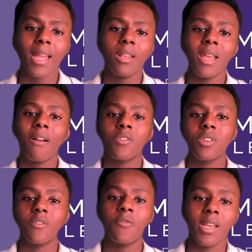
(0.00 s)
and you have
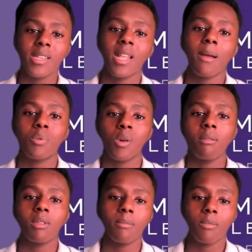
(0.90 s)
to face that
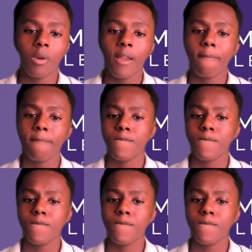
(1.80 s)
problem, right?